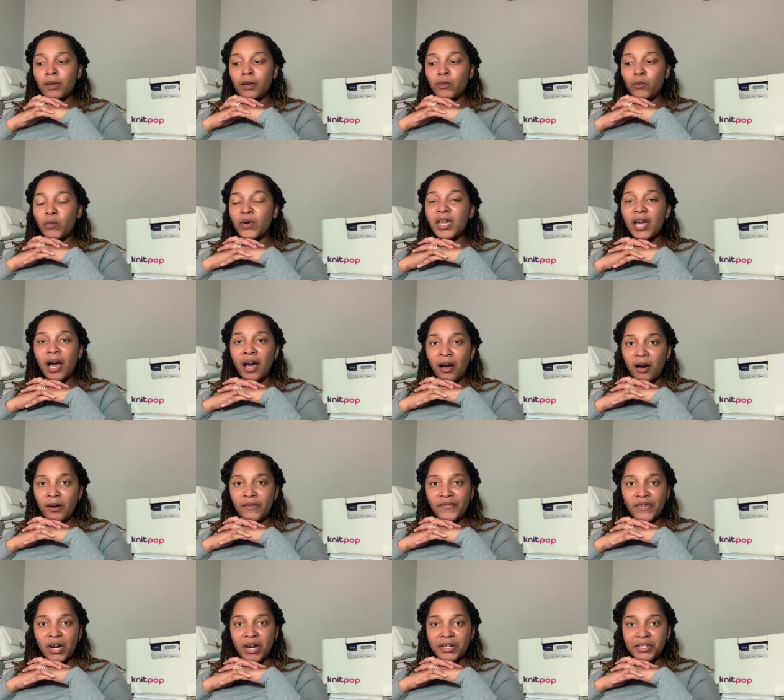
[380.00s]
we all
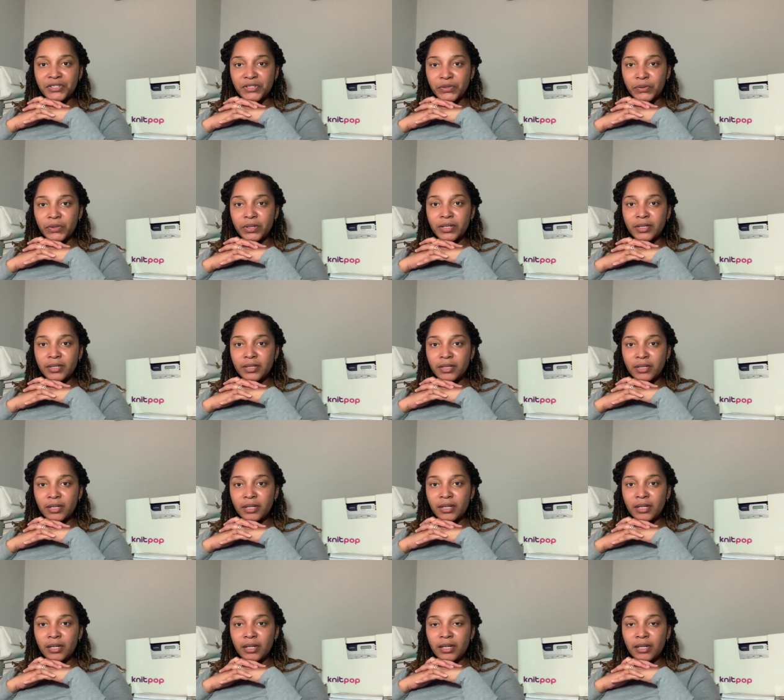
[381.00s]
fall short.
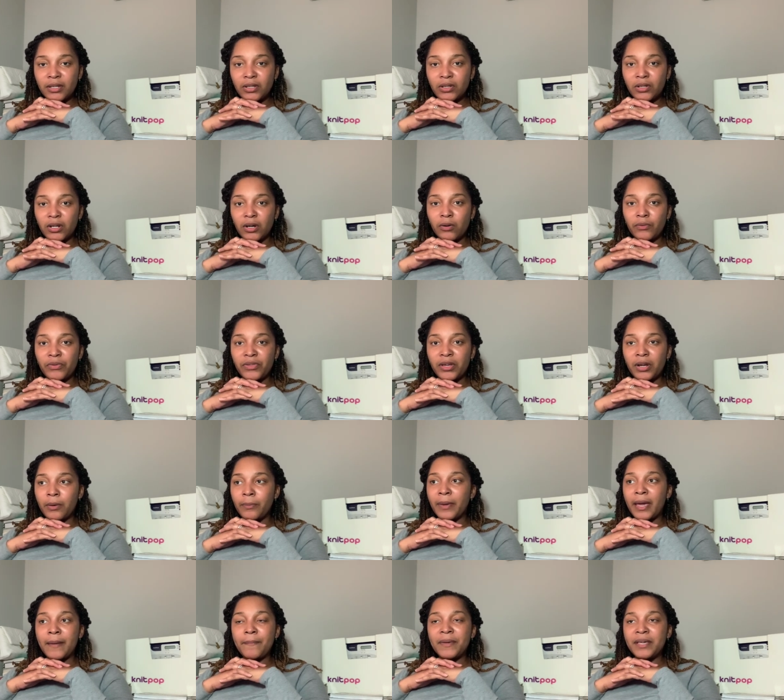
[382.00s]
You know, there
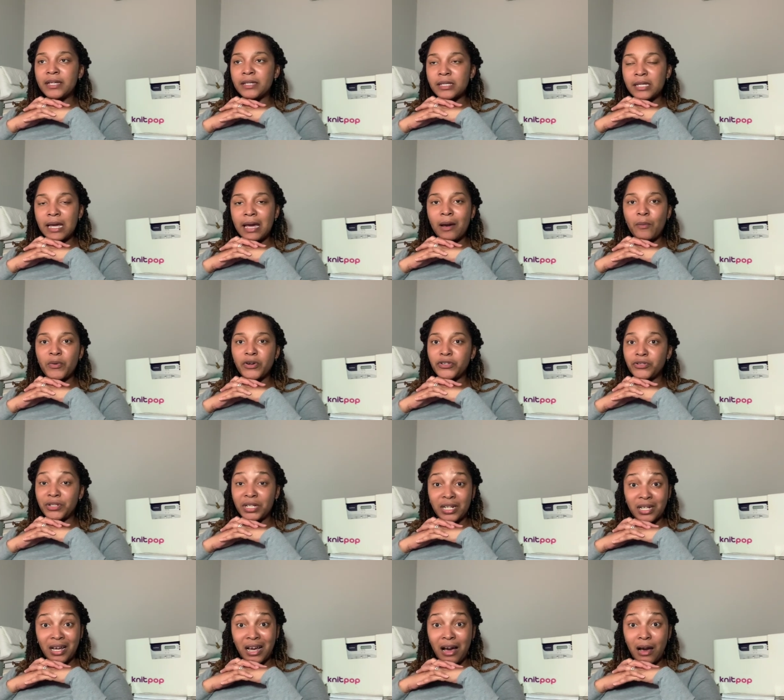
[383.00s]
may be a time where you try
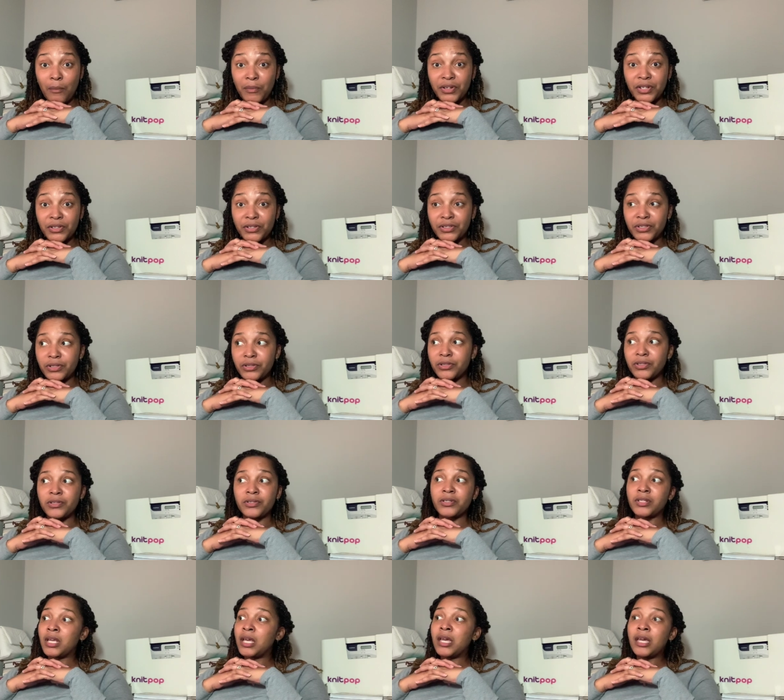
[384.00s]
to call one of your
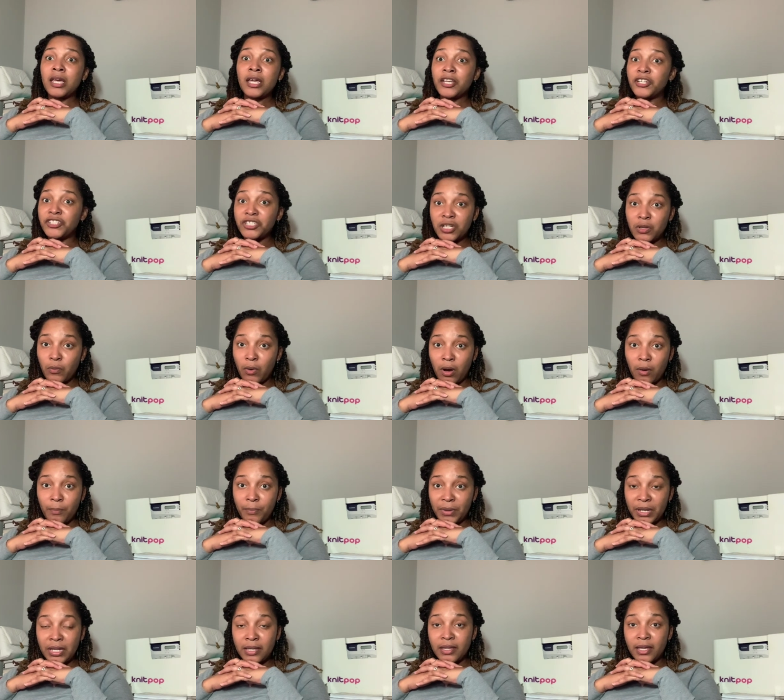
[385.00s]
sisters, she won't
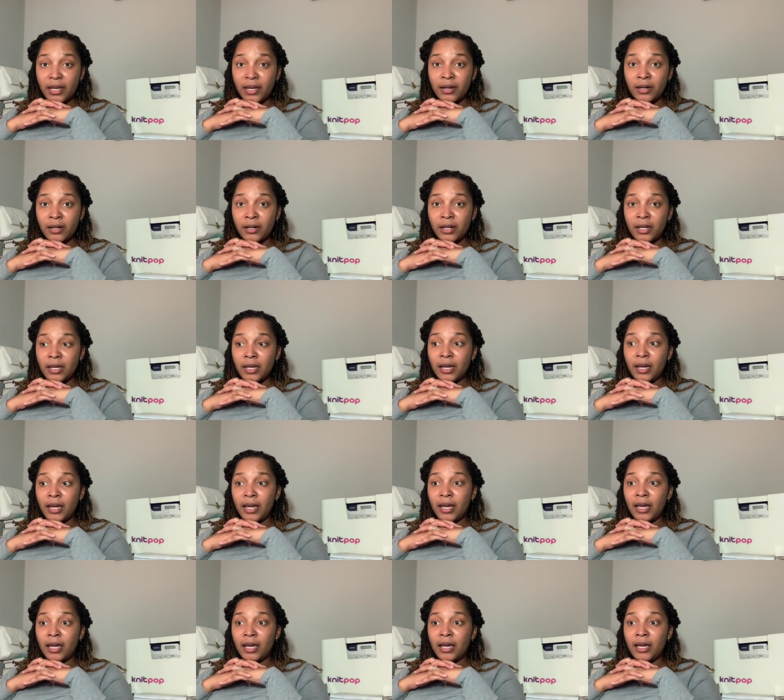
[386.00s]
be there,
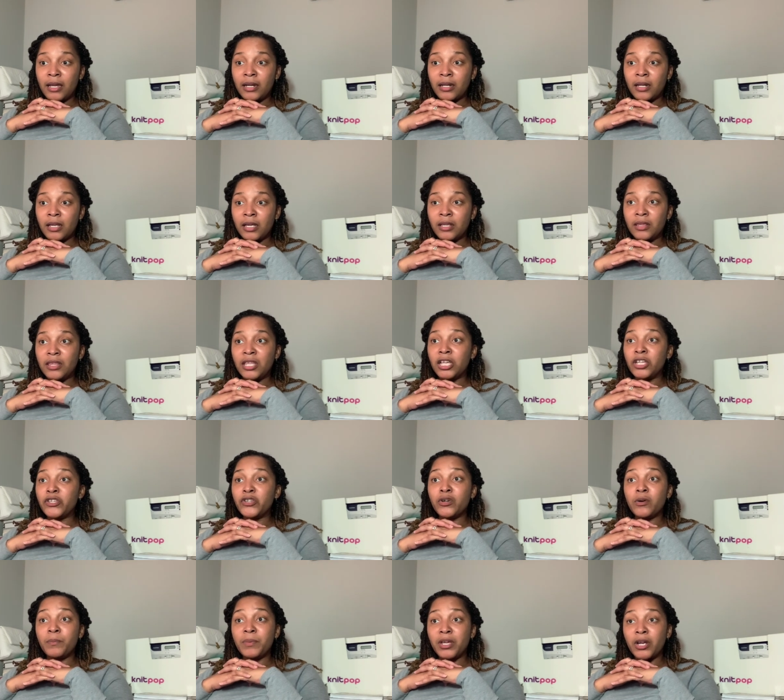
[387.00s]
and then
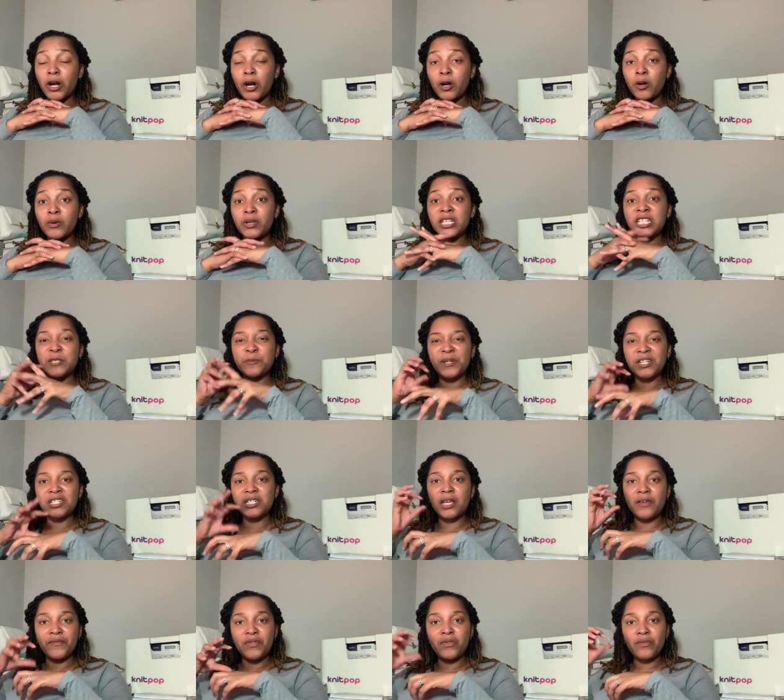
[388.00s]
you'll be hurt, especially
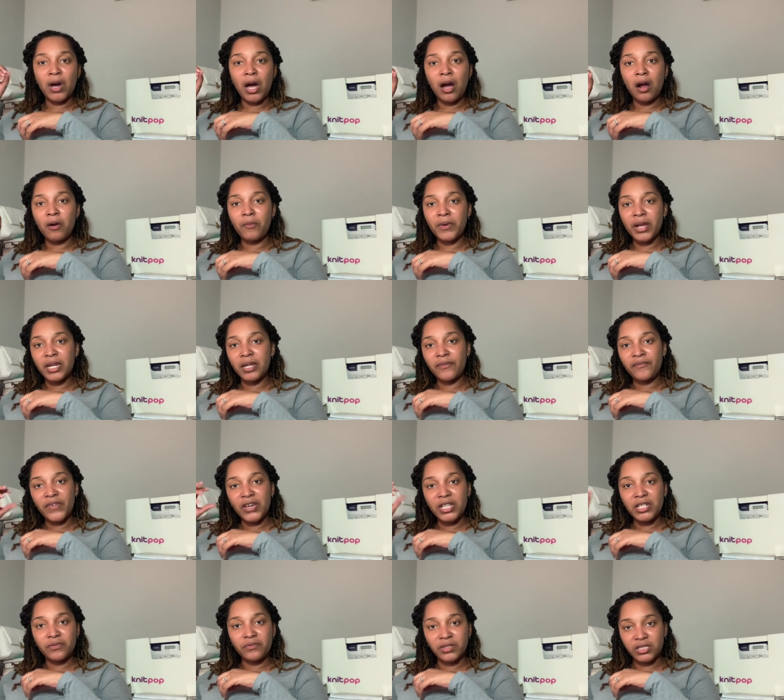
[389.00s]
if you already
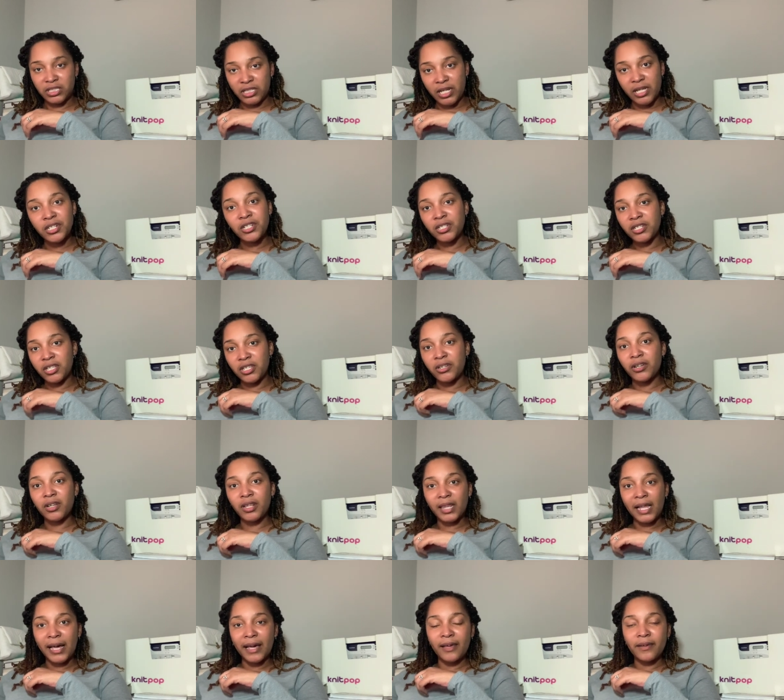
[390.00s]
face rejection in your
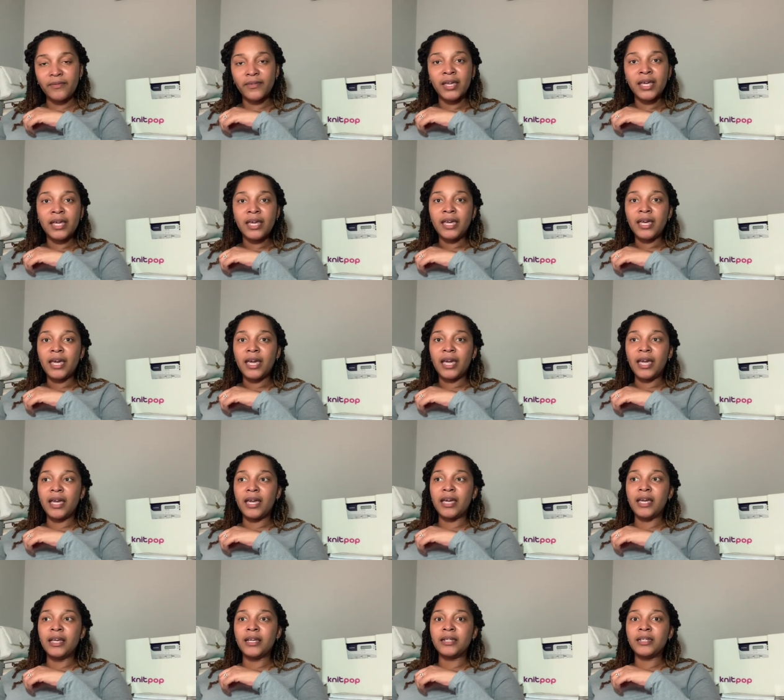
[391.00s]
life.
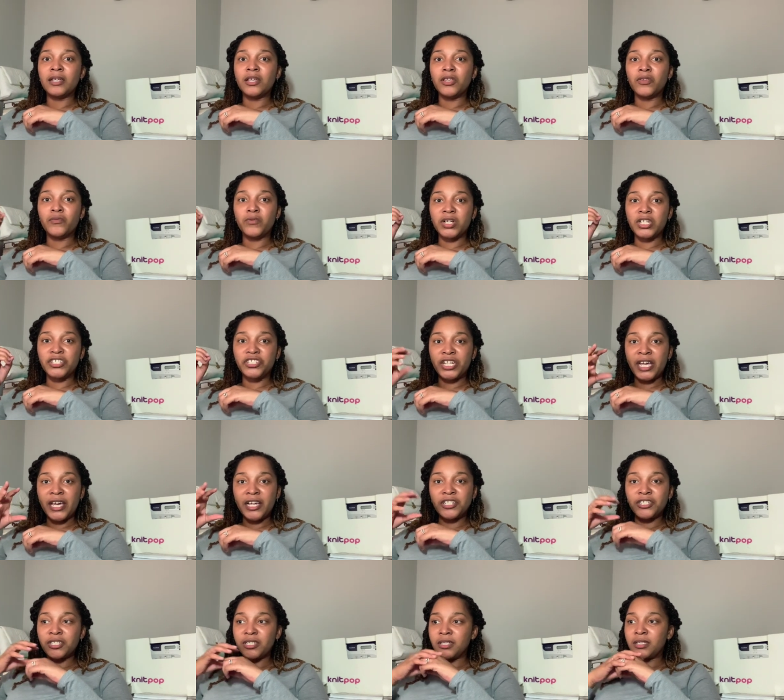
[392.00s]
And
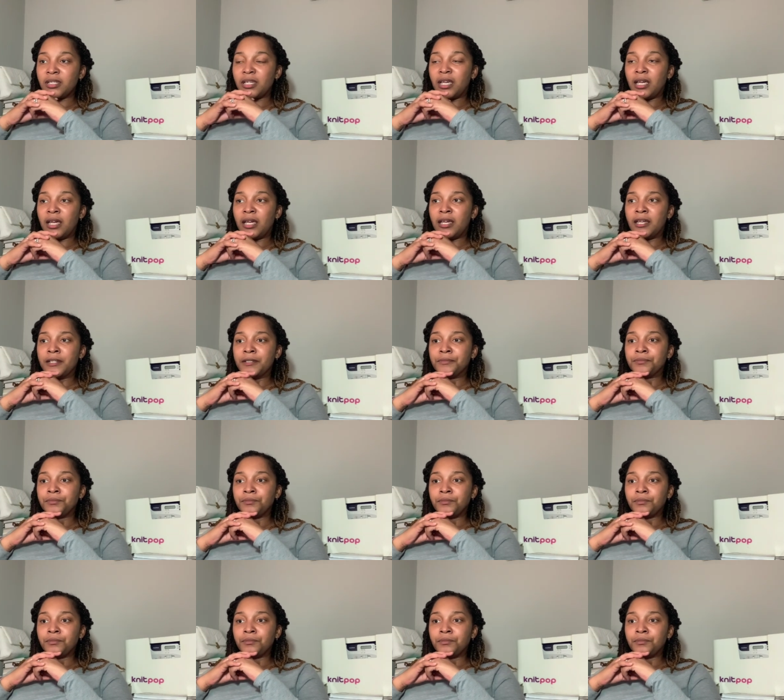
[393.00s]
rejection can